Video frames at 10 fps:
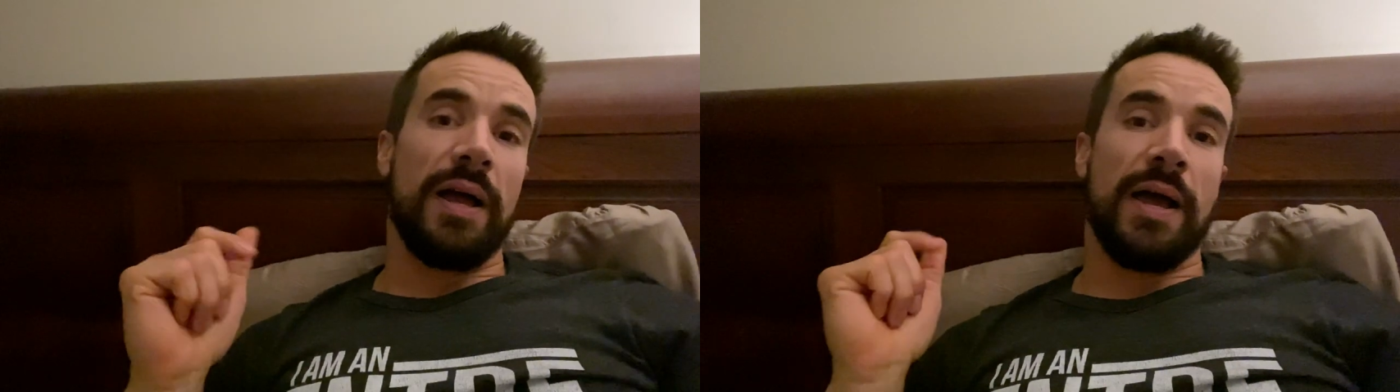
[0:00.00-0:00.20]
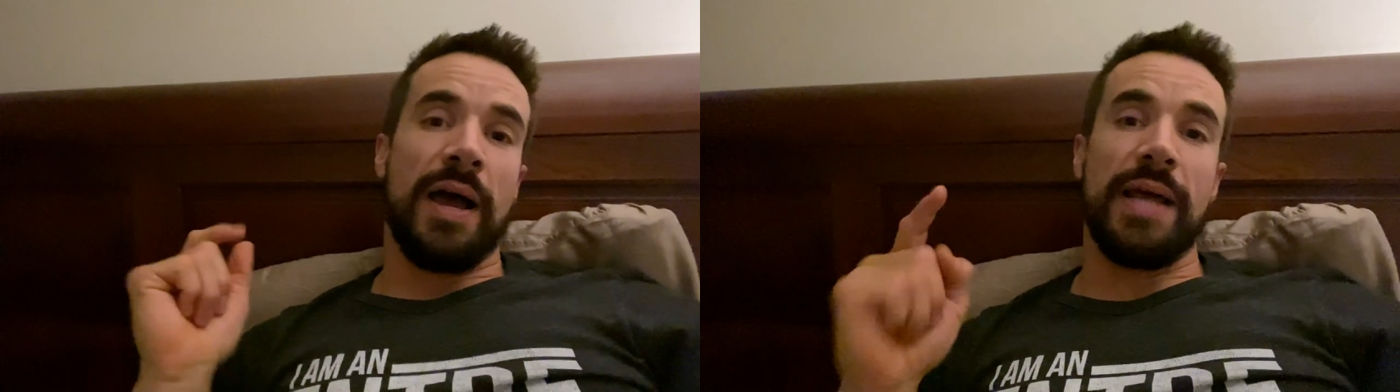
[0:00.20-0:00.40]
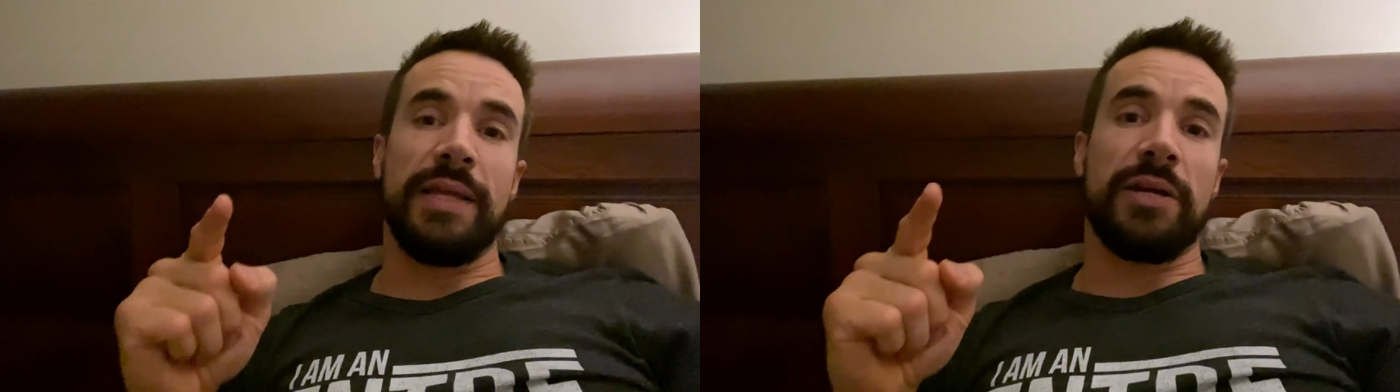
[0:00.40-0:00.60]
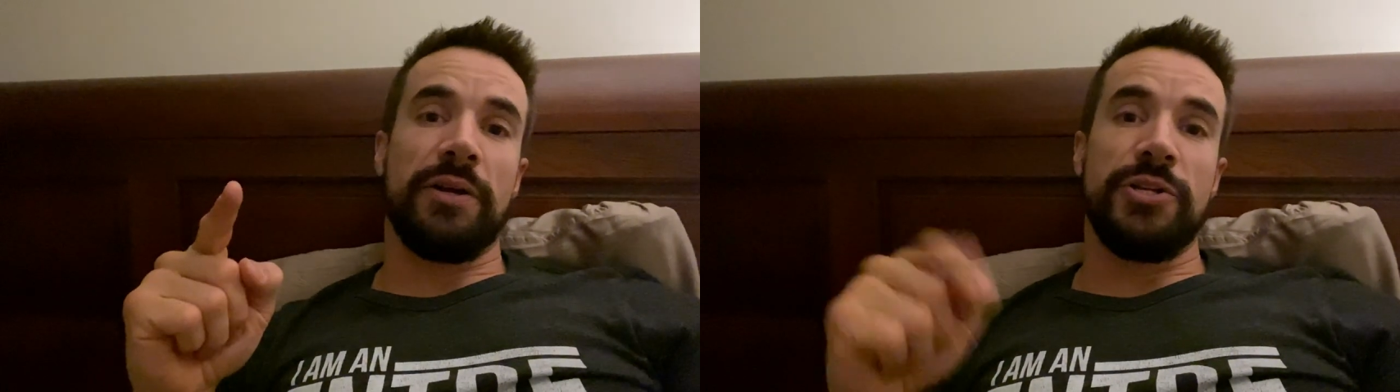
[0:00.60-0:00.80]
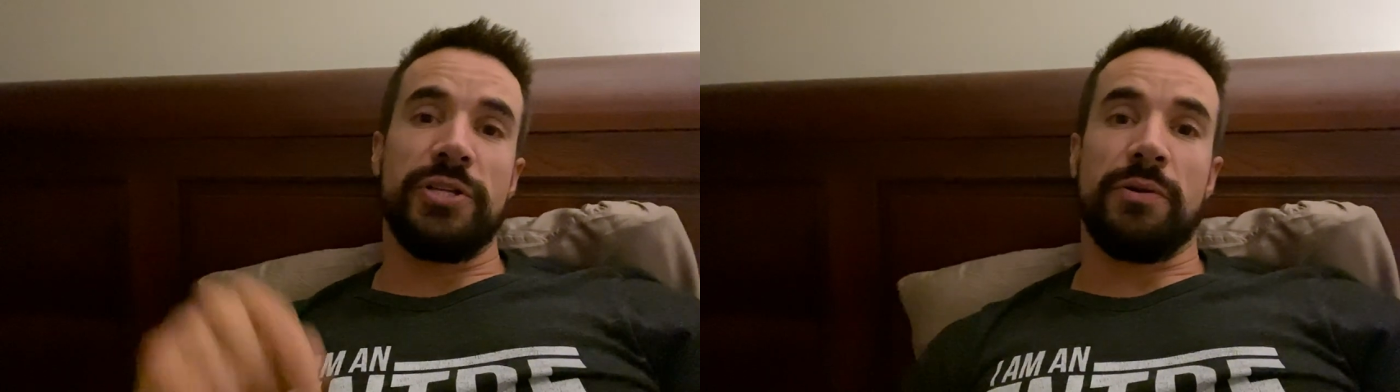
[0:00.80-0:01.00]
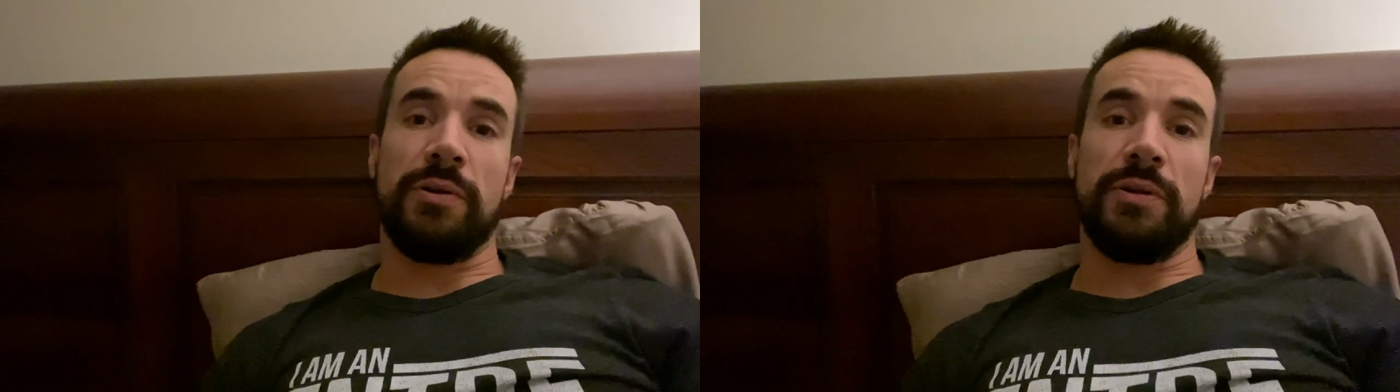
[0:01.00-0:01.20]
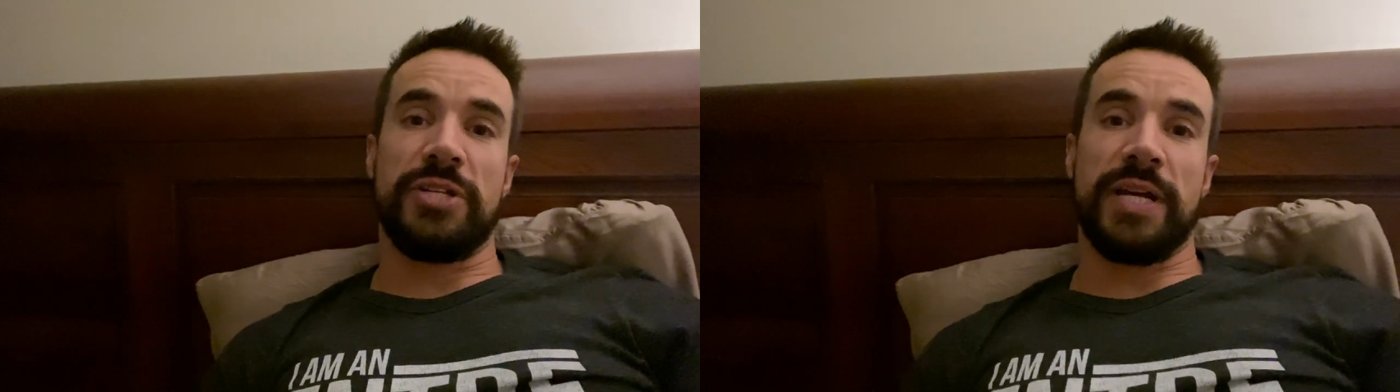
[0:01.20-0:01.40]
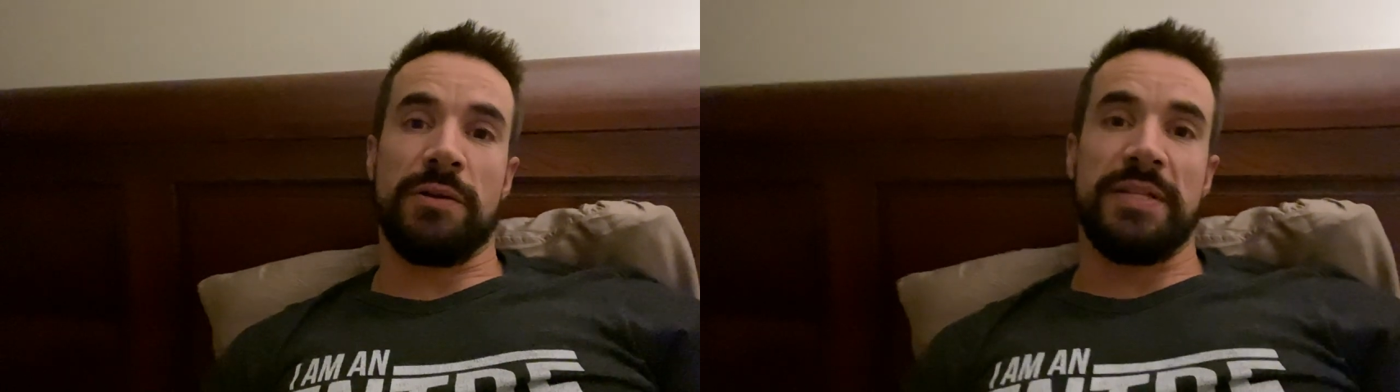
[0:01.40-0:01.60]
I highly encourage you to go and
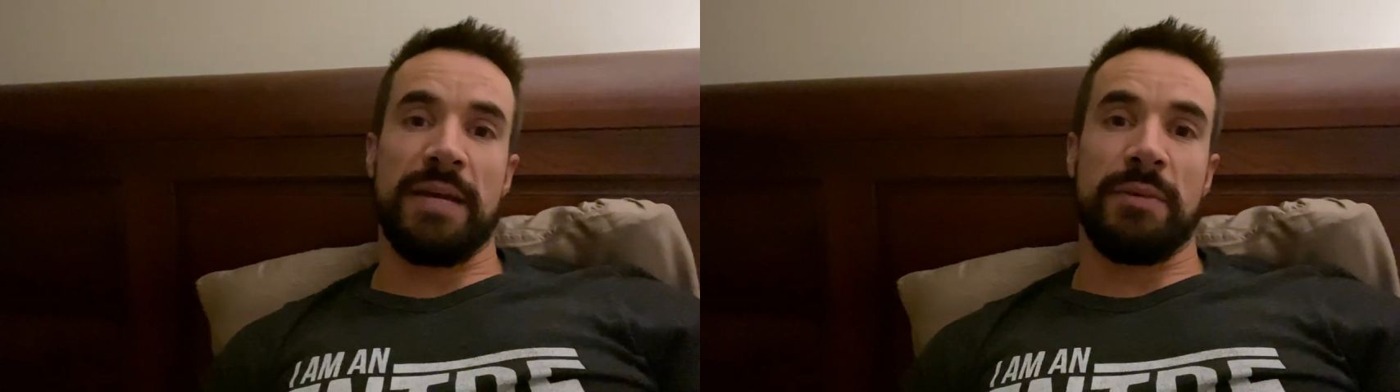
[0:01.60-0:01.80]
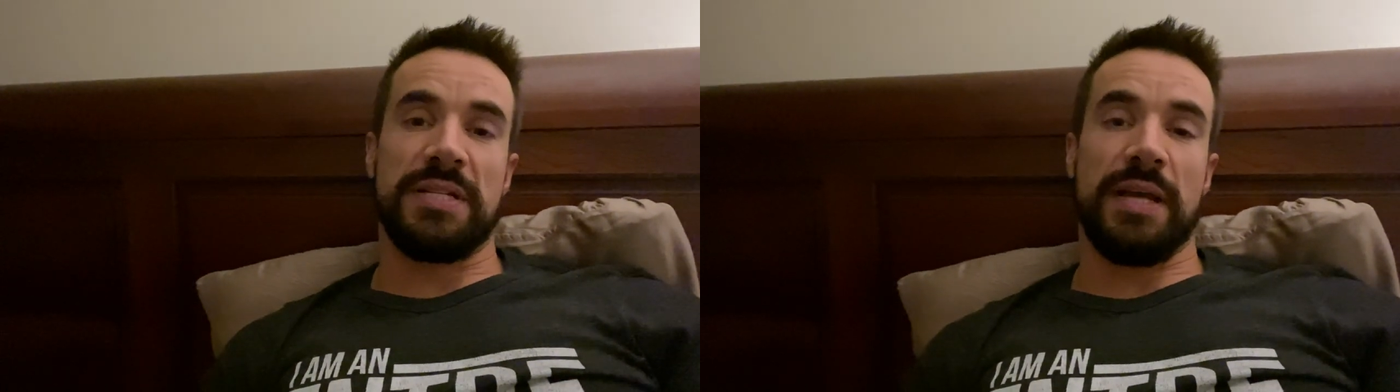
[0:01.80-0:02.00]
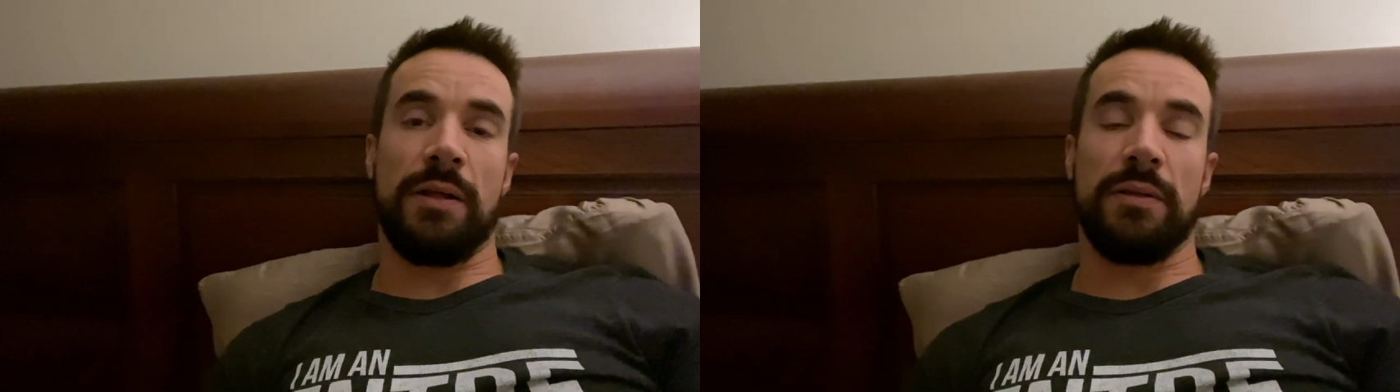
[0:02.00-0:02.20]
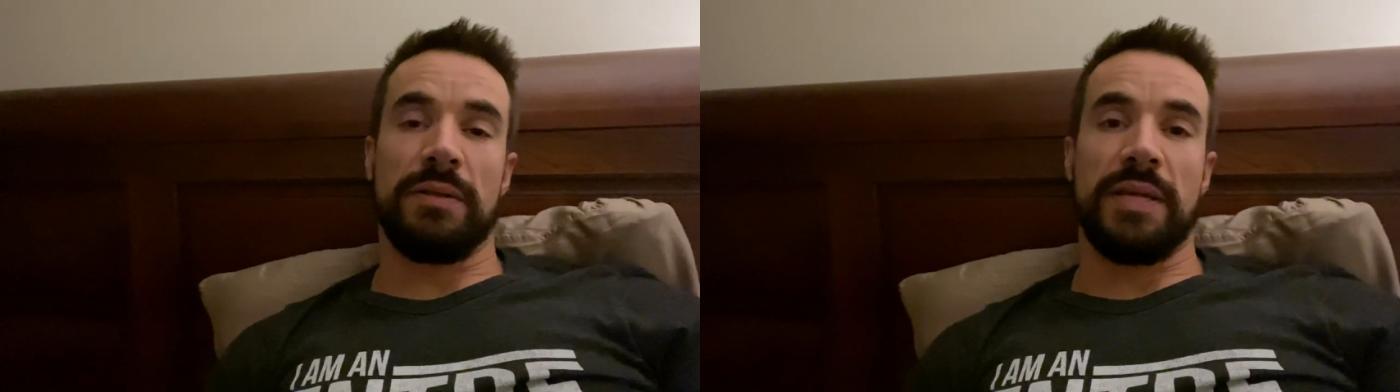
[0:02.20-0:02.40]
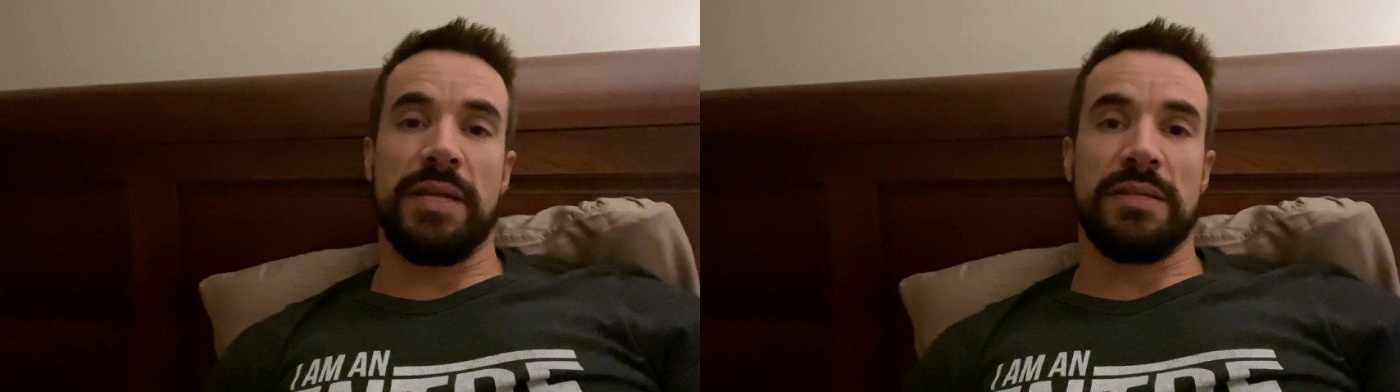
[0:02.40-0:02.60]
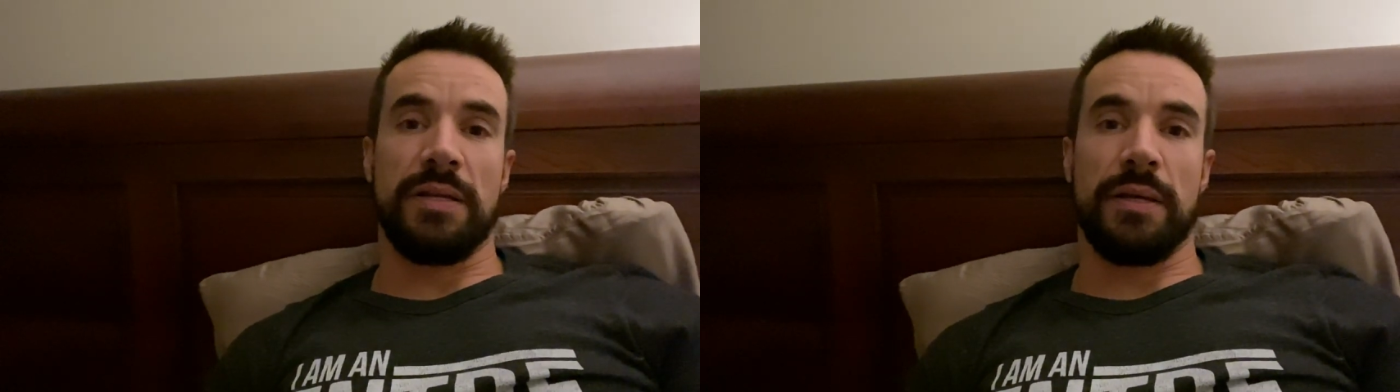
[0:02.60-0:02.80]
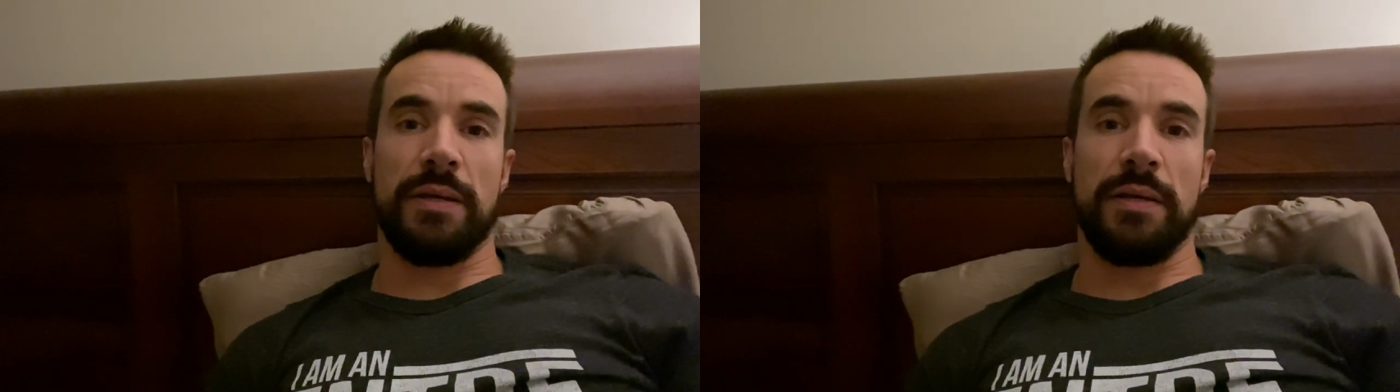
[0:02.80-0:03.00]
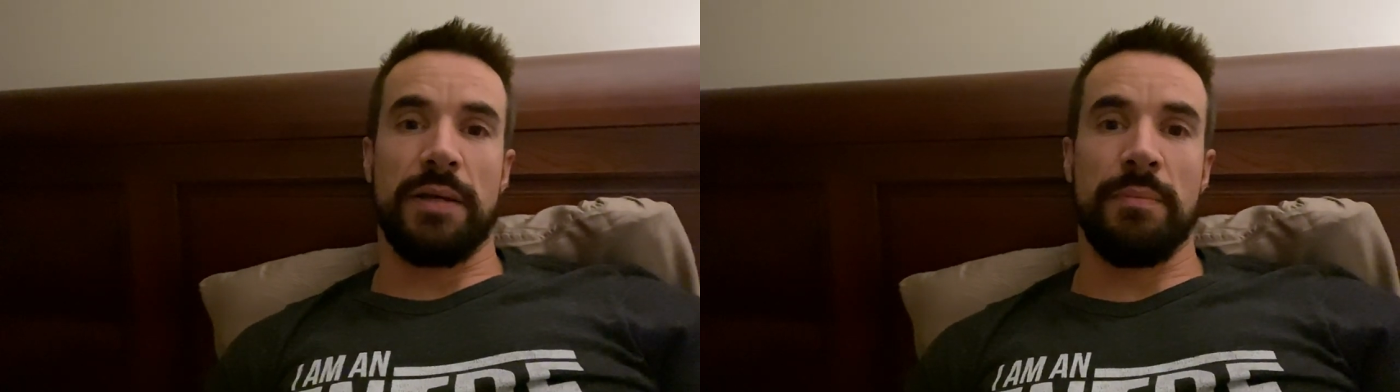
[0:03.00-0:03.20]
check out Dan Martell. He's
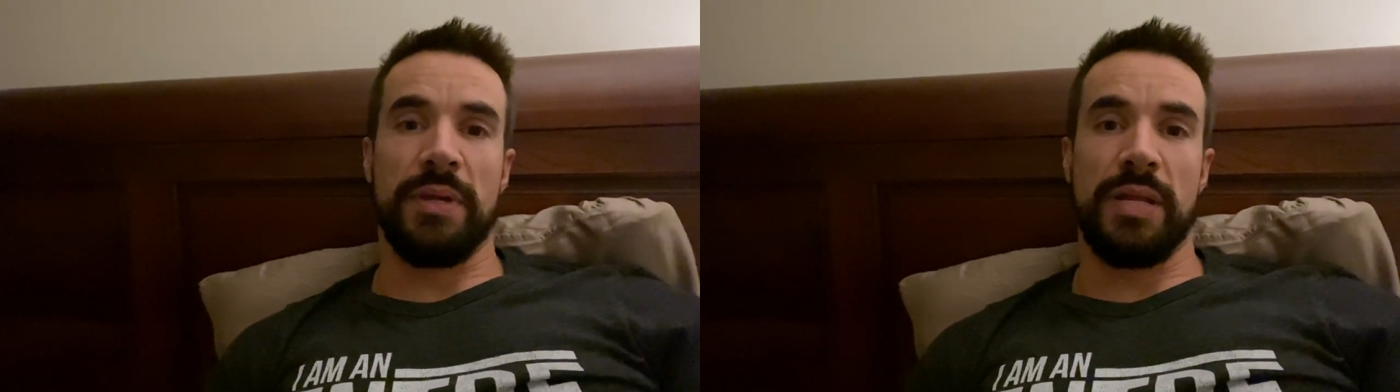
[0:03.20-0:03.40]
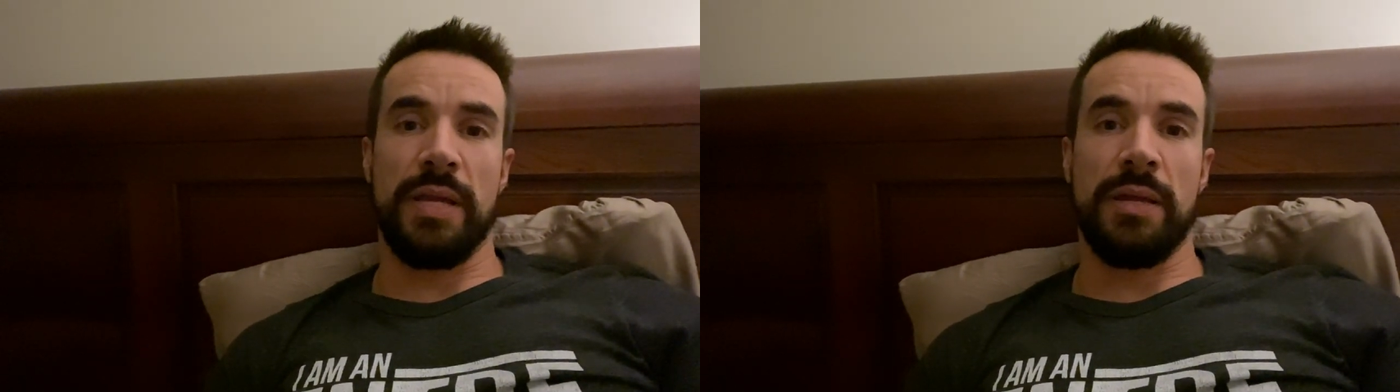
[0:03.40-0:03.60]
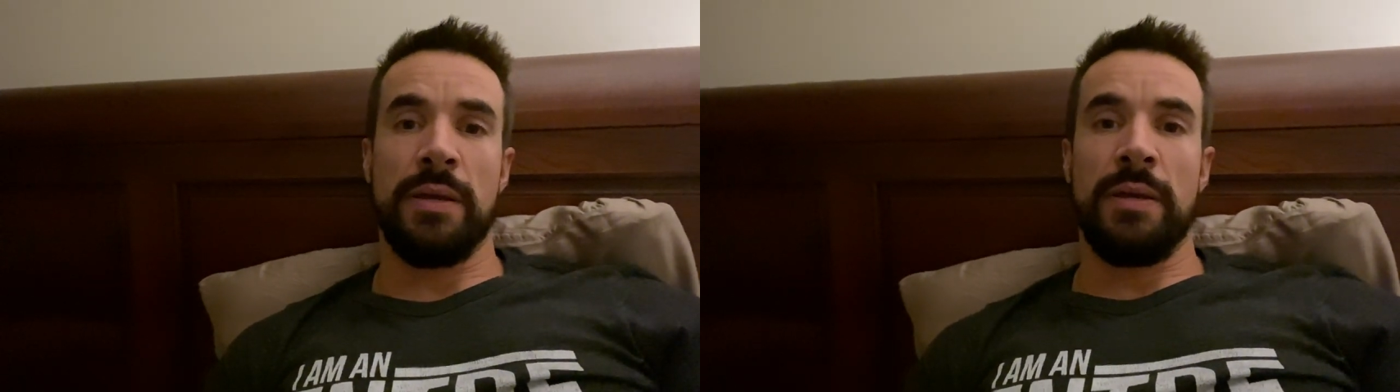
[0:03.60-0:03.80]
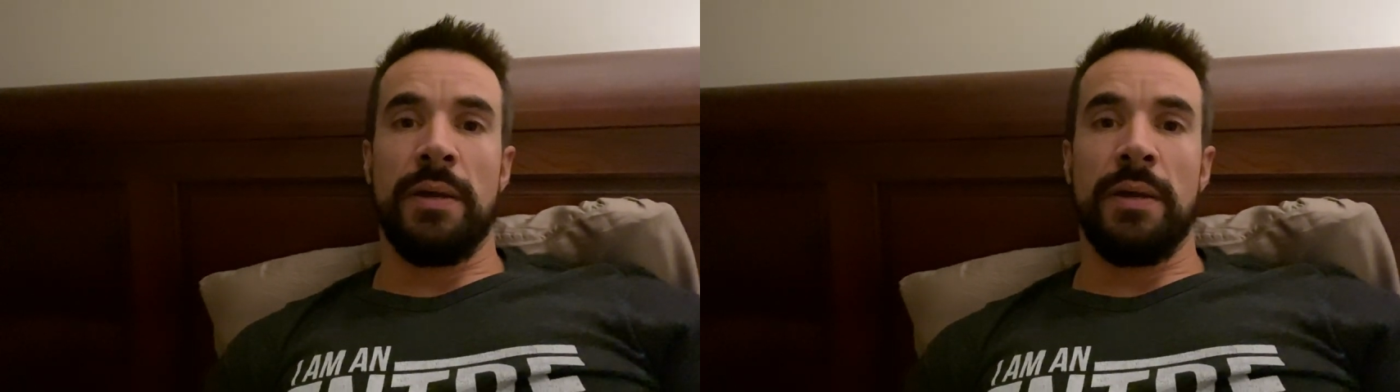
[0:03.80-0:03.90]
a beauty.